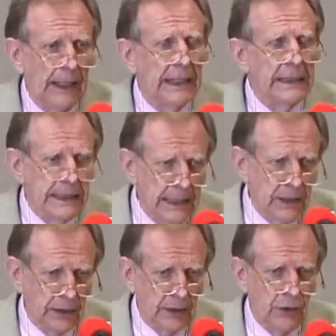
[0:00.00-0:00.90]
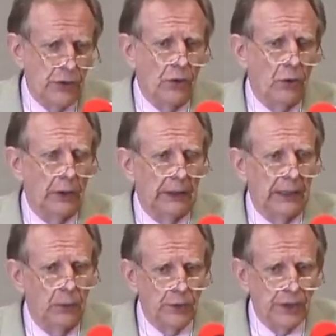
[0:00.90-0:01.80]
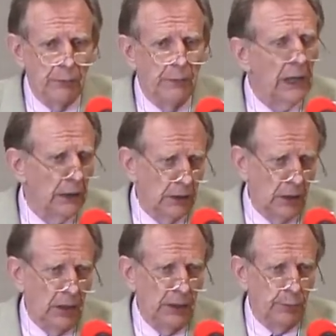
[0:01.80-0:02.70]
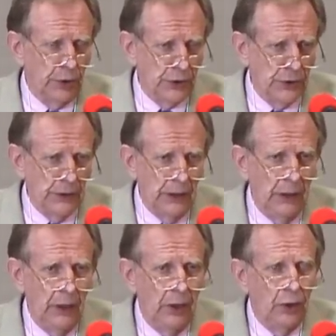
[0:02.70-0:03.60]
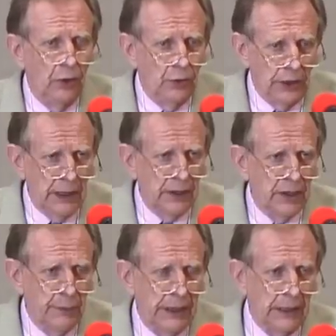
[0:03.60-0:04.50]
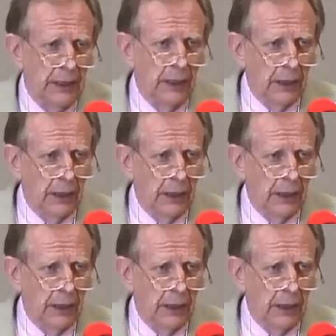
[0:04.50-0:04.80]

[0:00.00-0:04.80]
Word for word: He needed consoling. He was a melancholy person who needed to be,